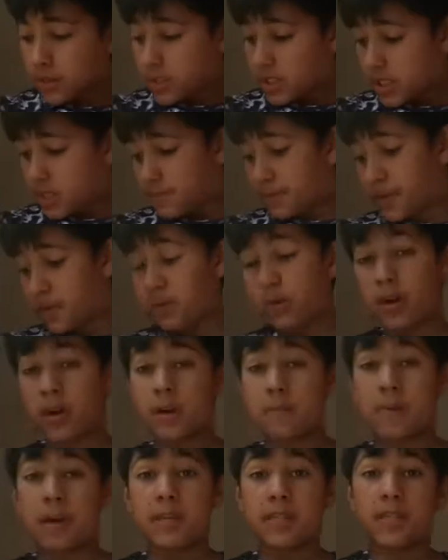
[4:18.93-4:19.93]
it's been
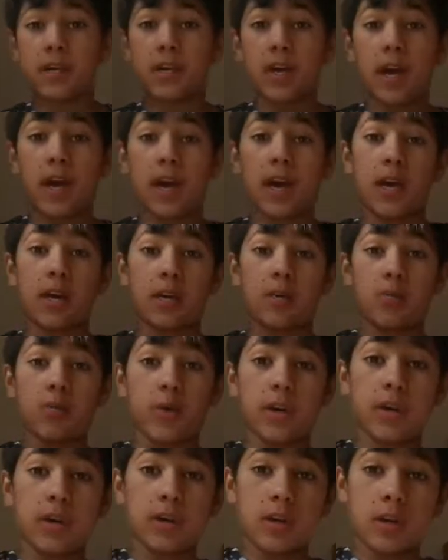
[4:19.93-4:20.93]
quite amazing, and we're
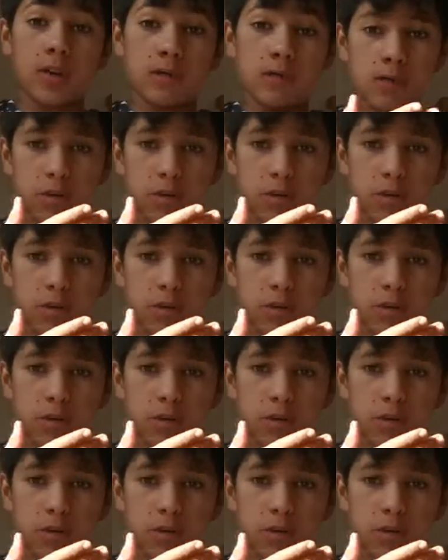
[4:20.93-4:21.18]
gonna go.